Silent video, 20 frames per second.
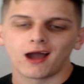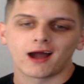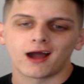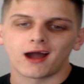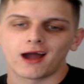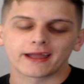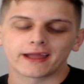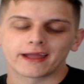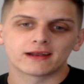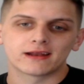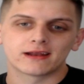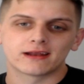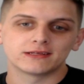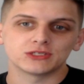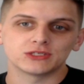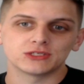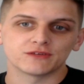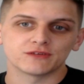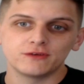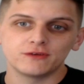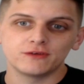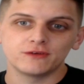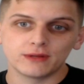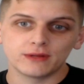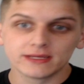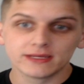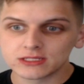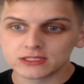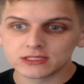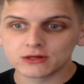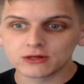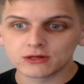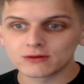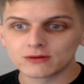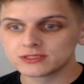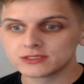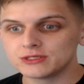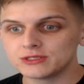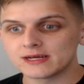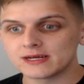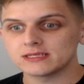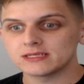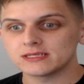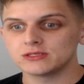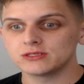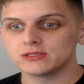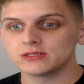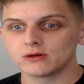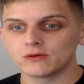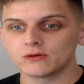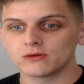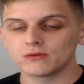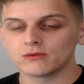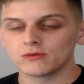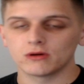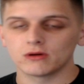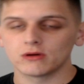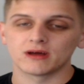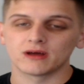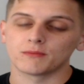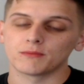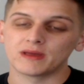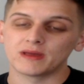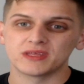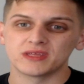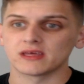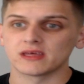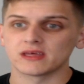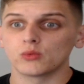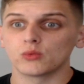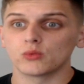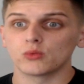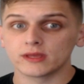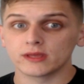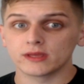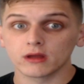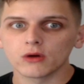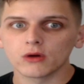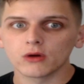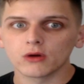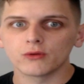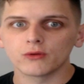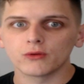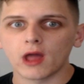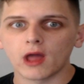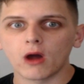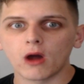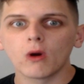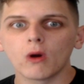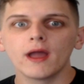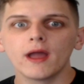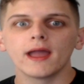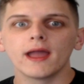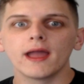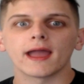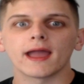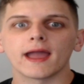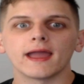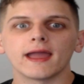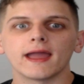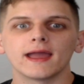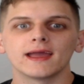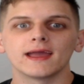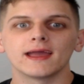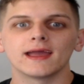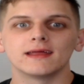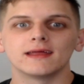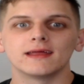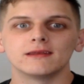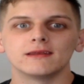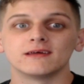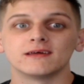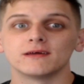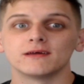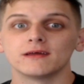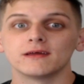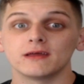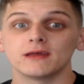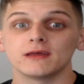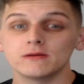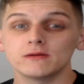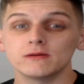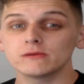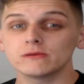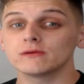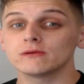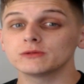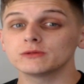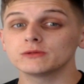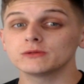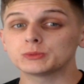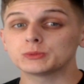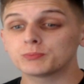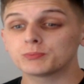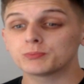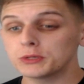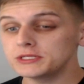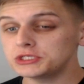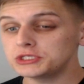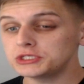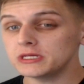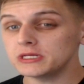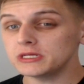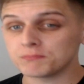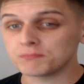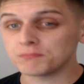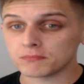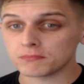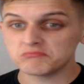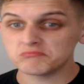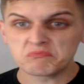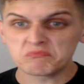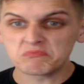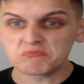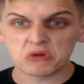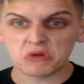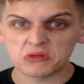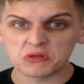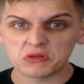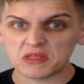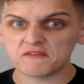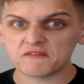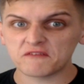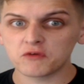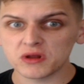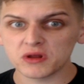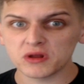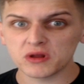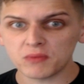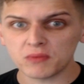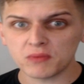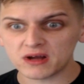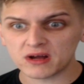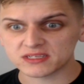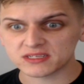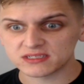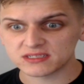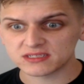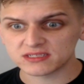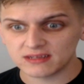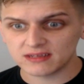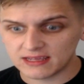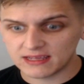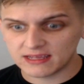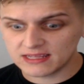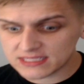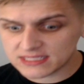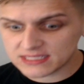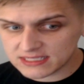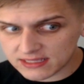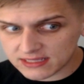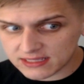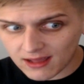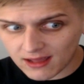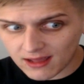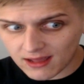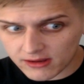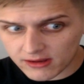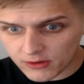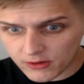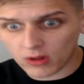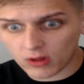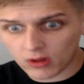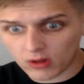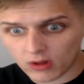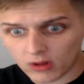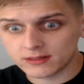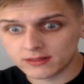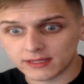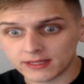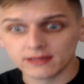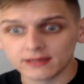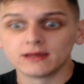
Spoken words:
I got it just a few days ago, as you guys know, maybe like a week ago now, and pretty cheap, only like 40 bucks. And listen to the audio quality.